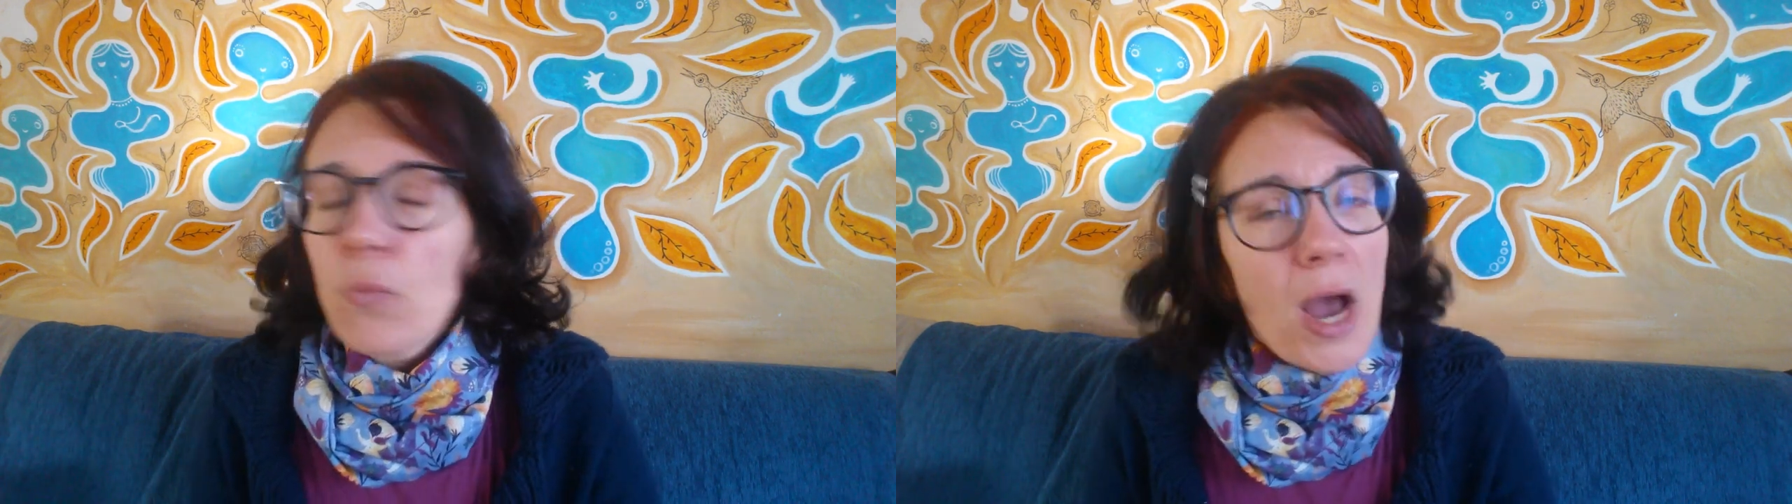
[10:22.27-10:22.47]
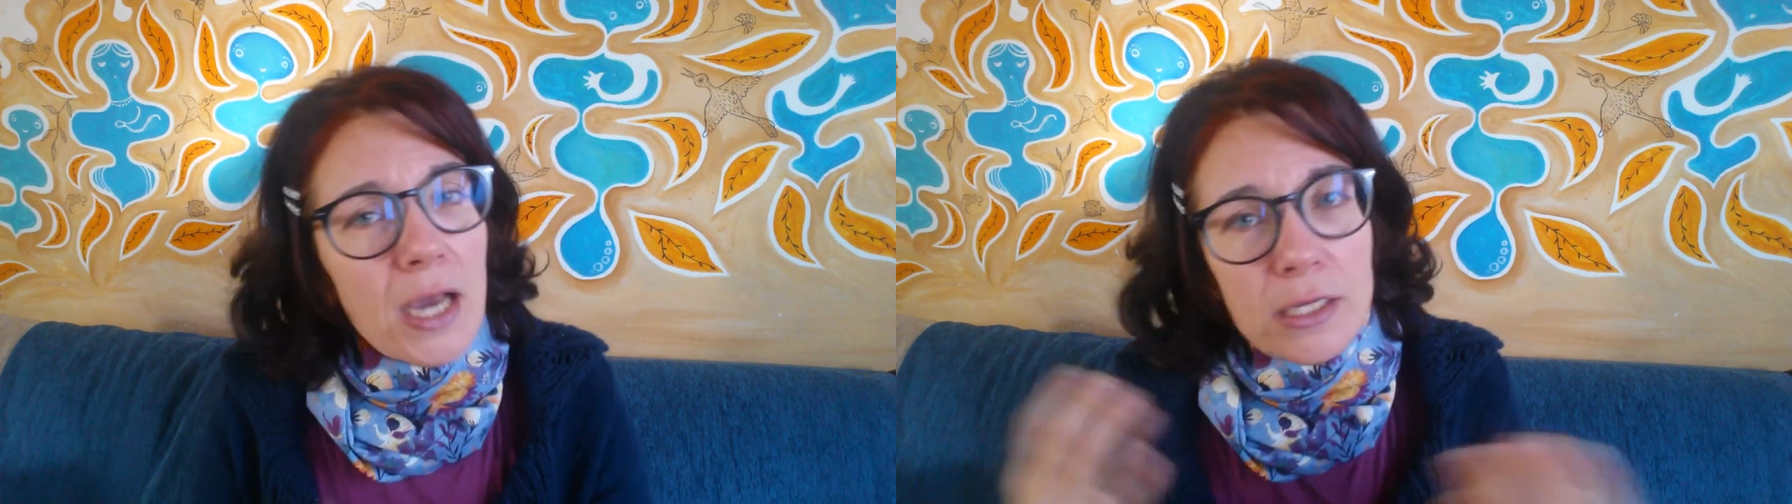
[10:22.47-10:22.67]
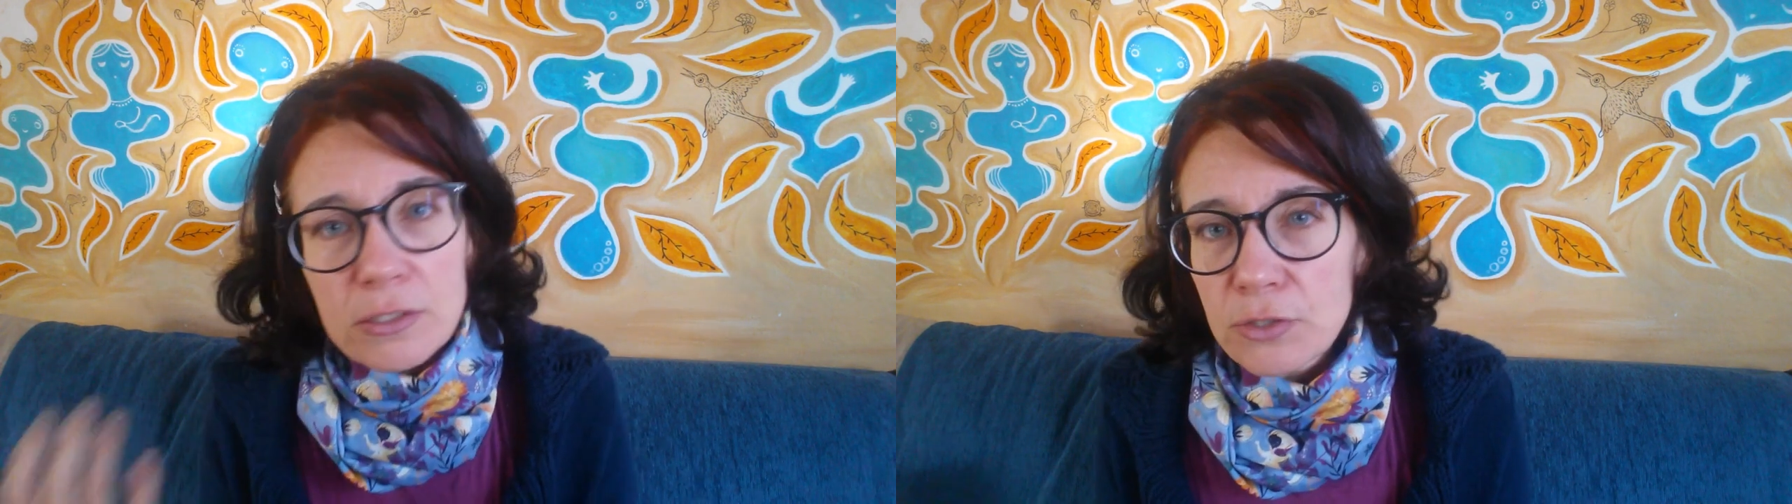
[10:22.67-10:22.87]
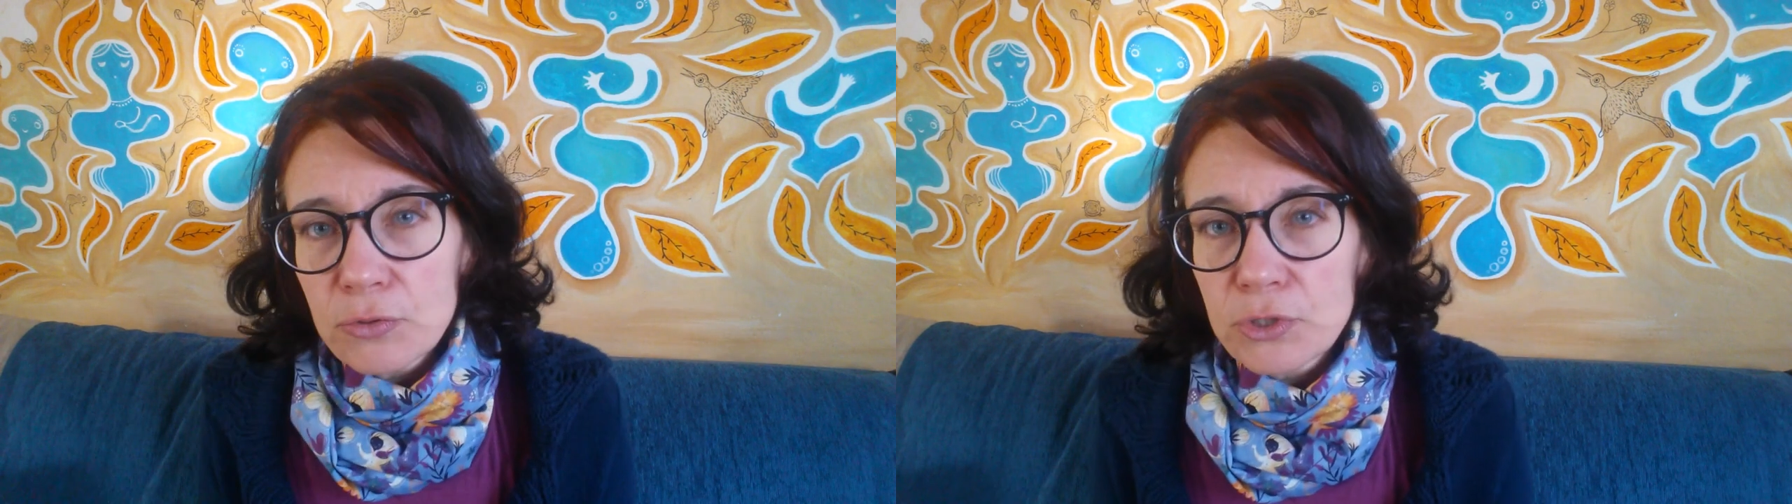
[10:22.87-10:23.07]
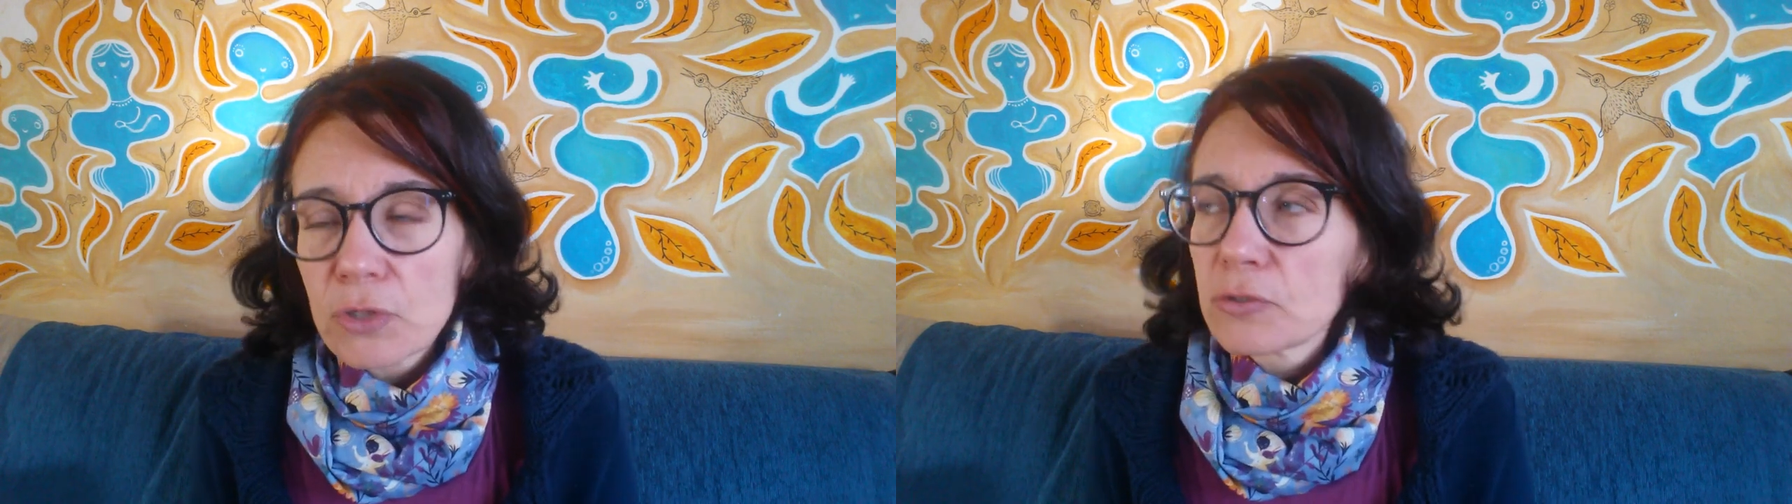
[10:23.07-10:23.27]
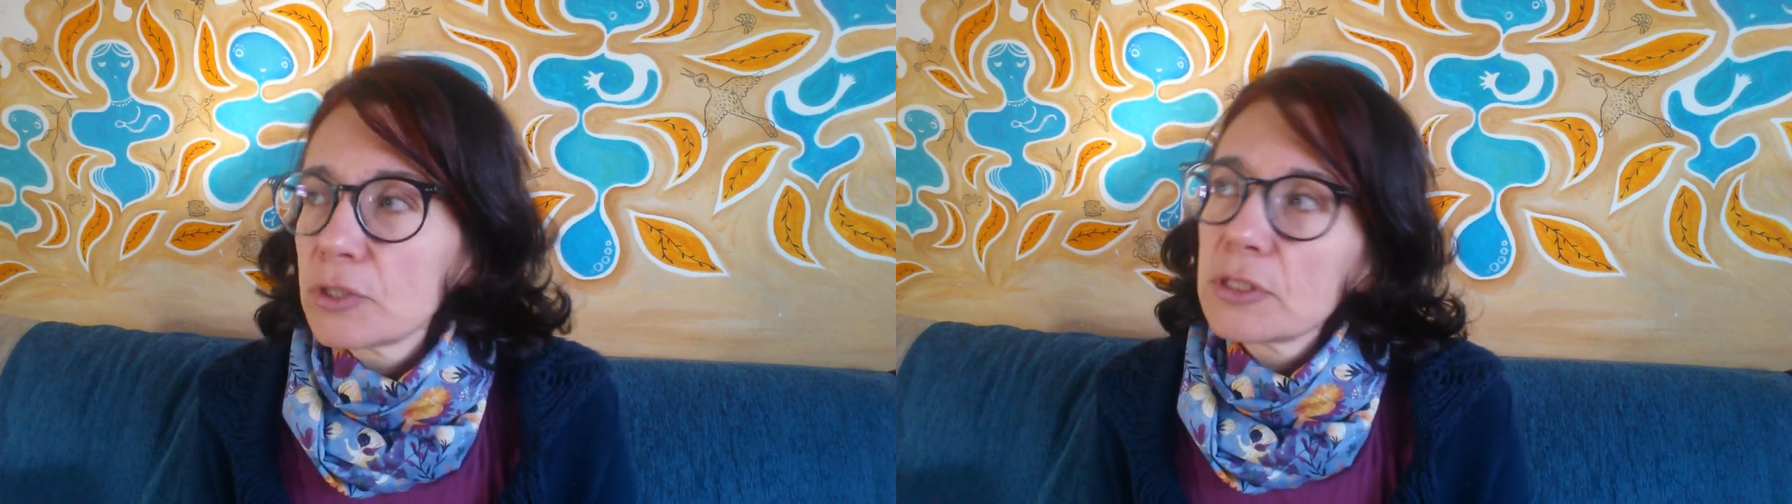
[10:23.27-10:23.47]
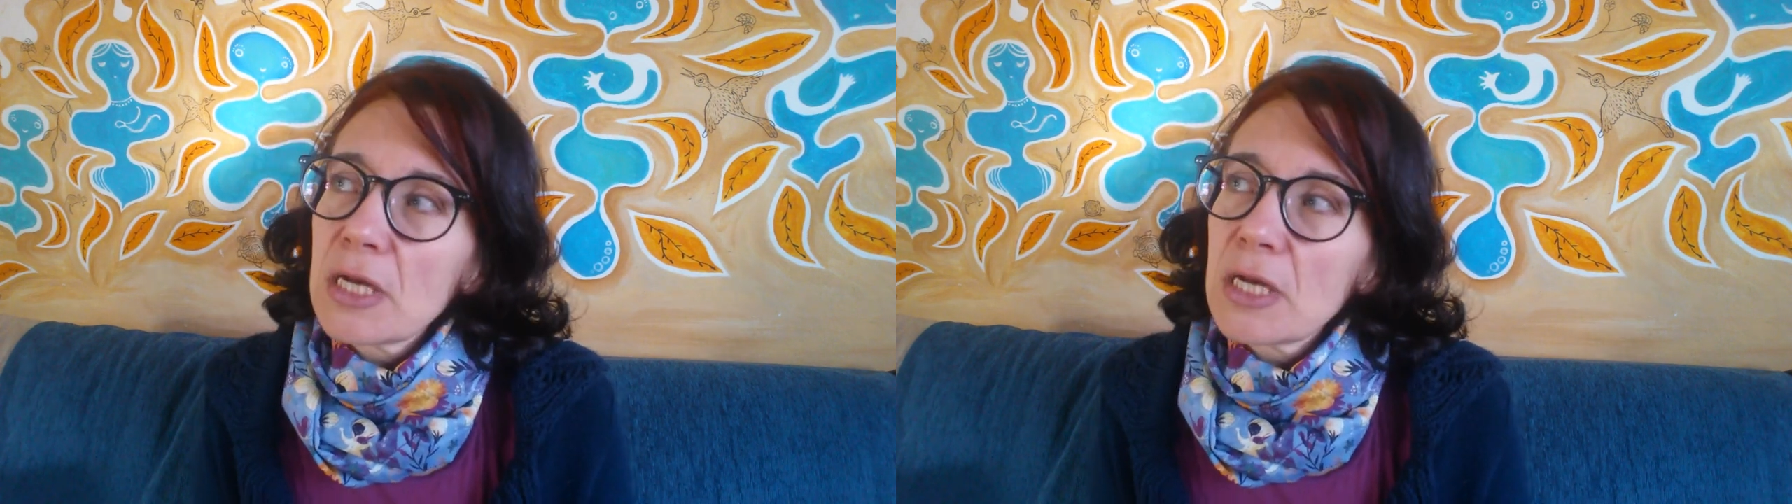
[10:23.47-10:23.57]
why you don't